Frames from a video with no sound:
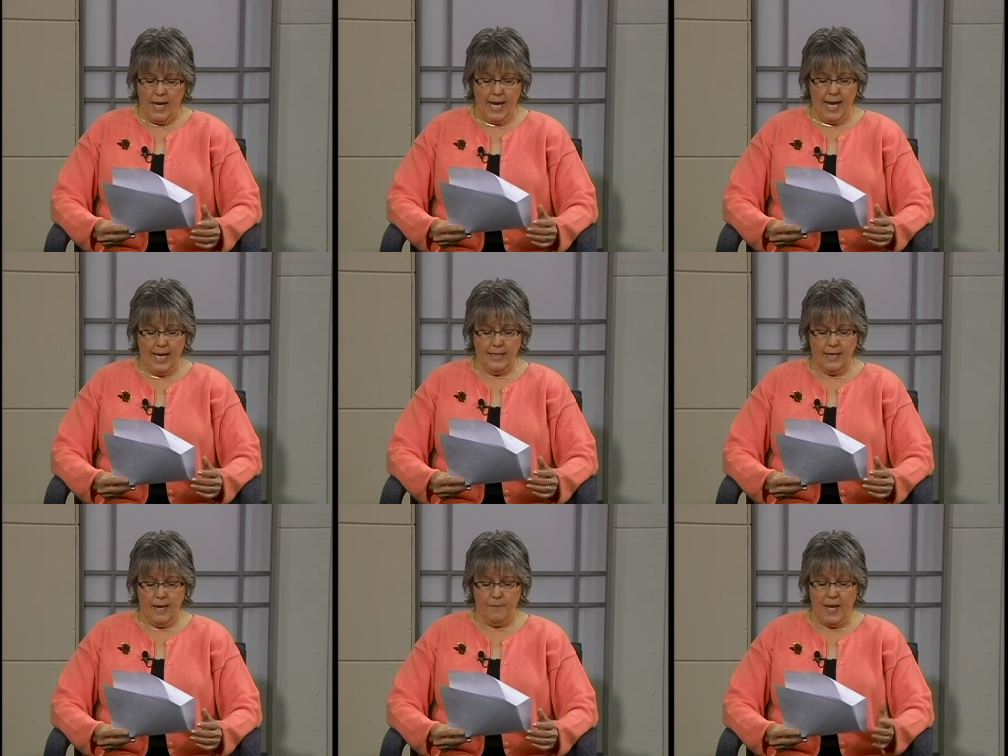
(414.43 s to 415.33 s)
And
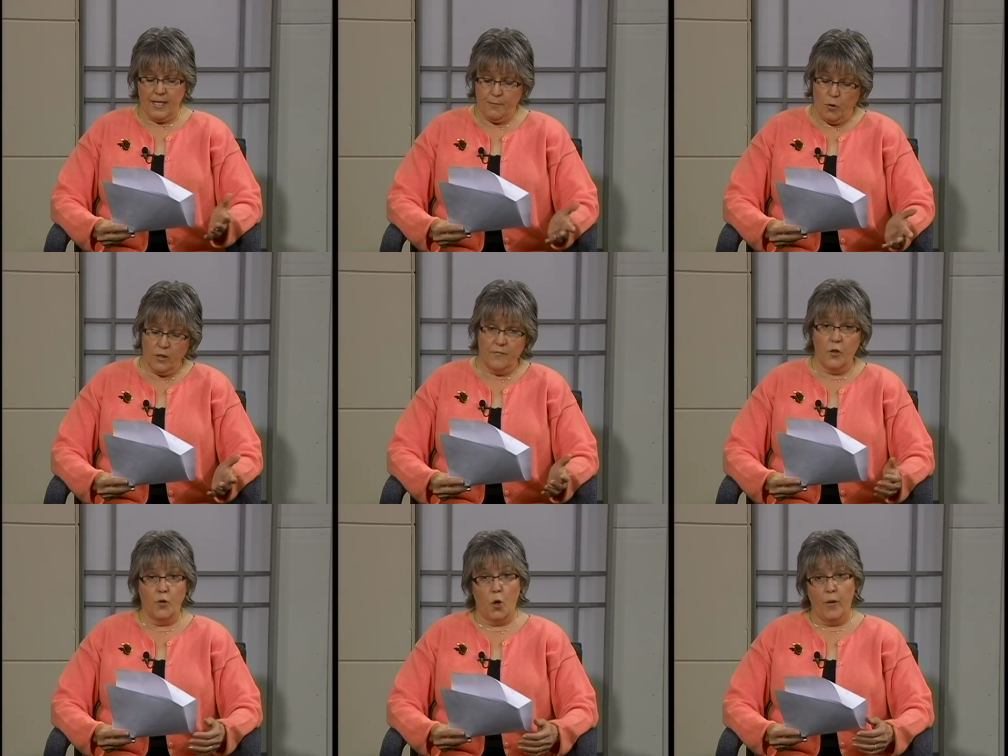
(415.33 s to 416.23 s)
as most of you
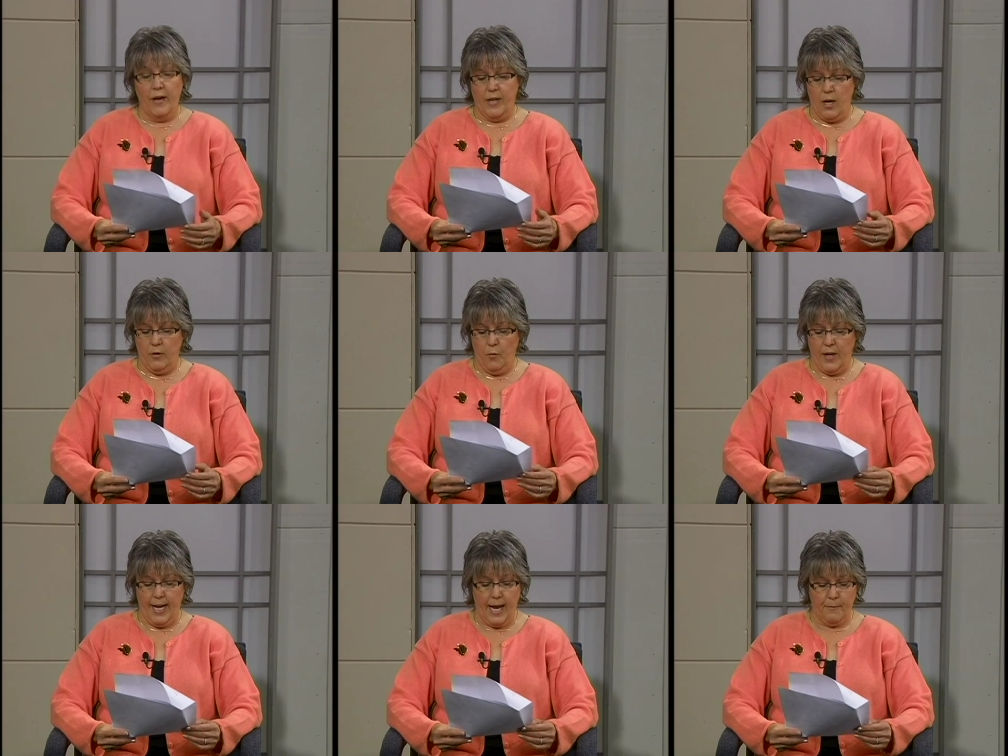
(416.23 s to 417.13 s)
know, we have a
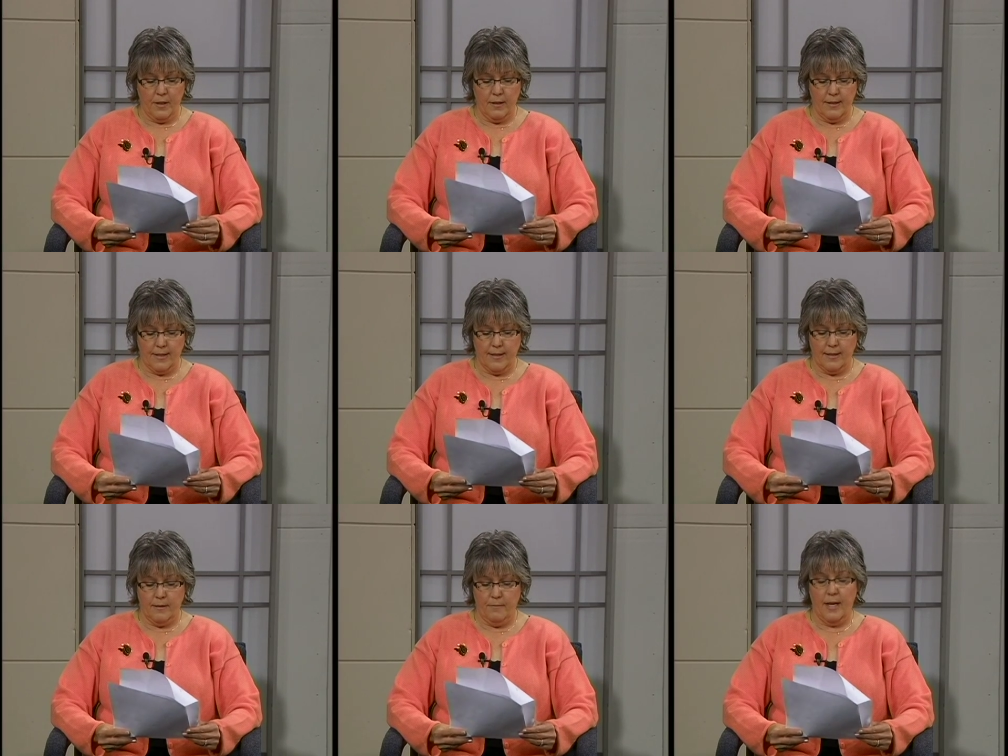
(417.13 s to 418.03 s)
countywide ambulance
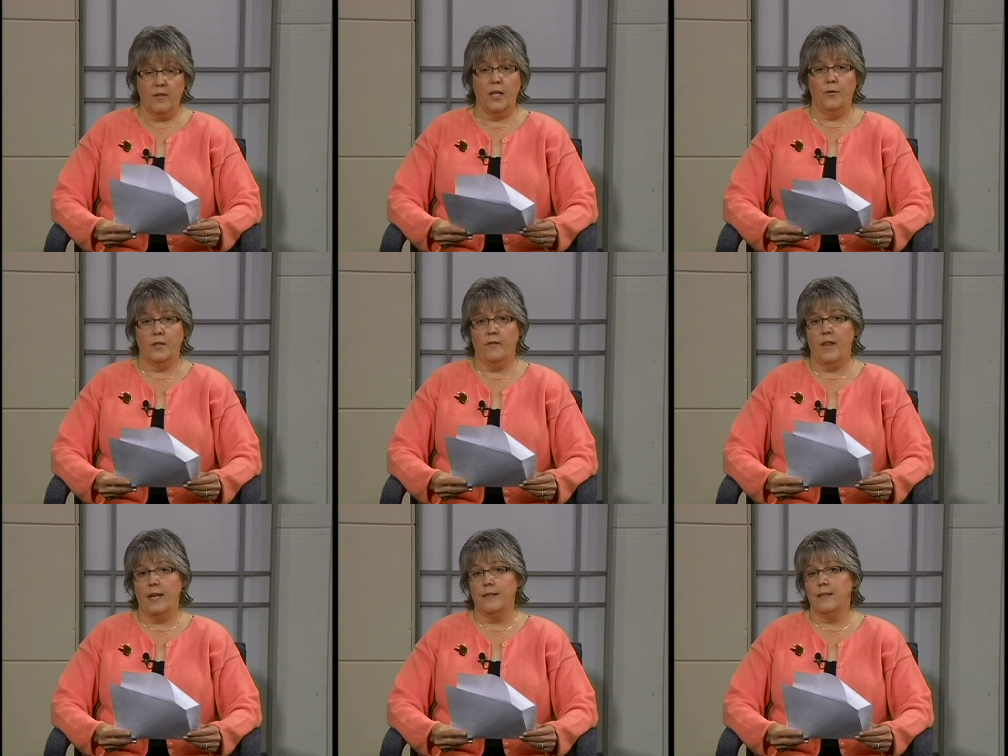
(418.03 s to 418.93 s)
system, and the use of
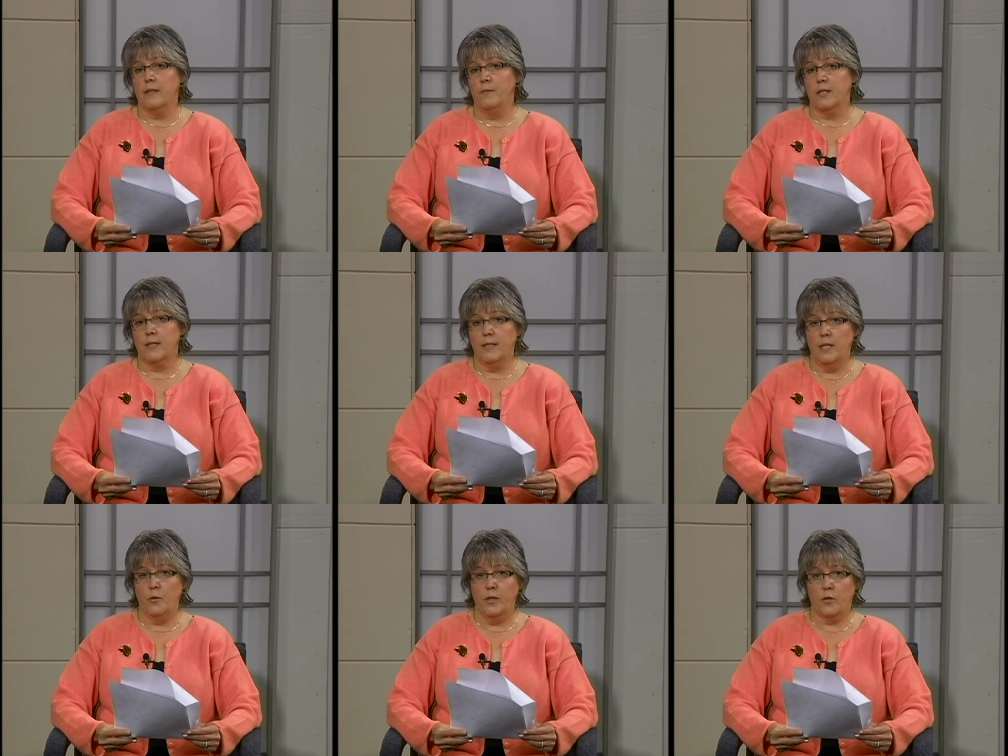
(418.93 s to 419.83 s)
that system is
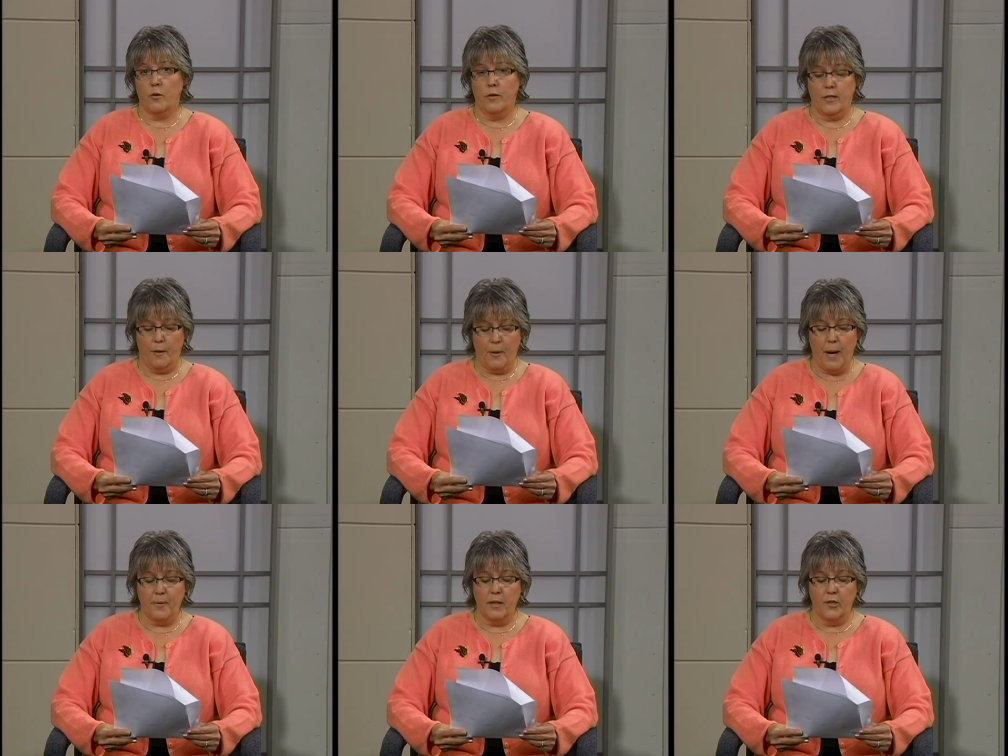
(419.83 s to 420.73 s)
continuing to grow as our
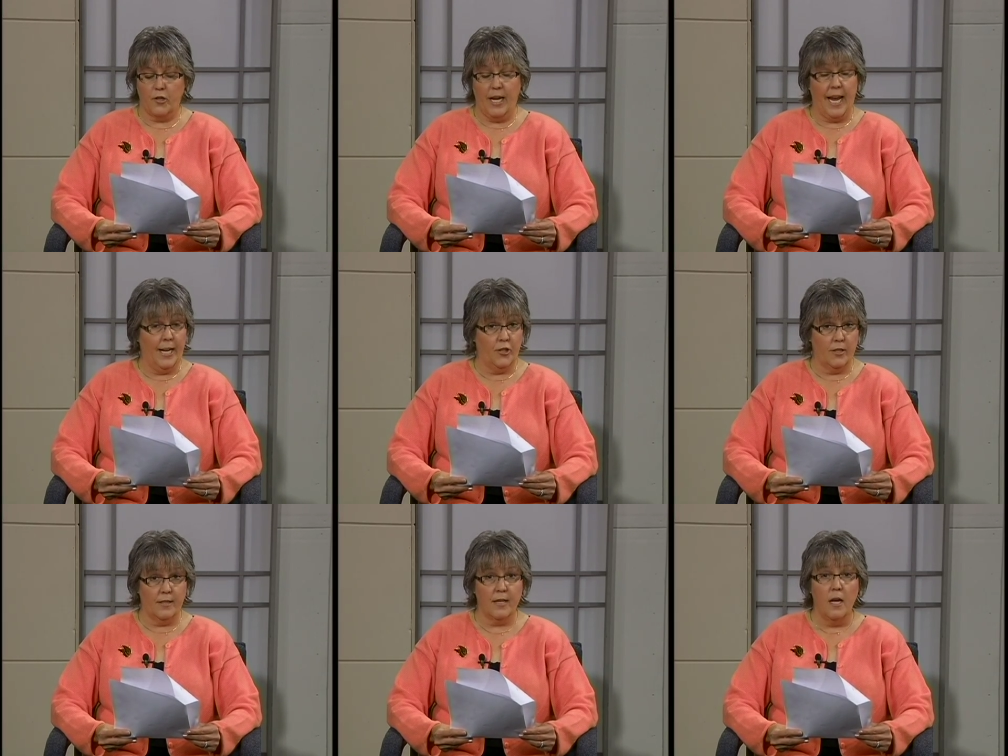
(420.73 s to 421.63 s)
population ages.